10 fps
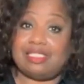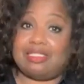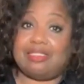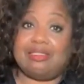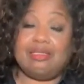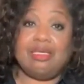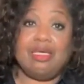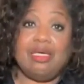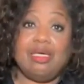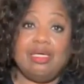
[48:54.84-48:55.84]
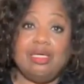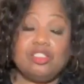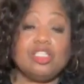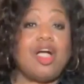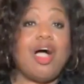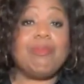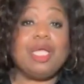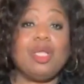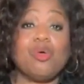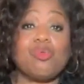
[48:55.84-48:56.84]
Yes, to
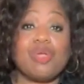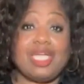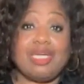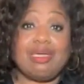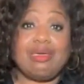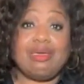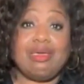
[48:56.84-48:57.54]
God be glory.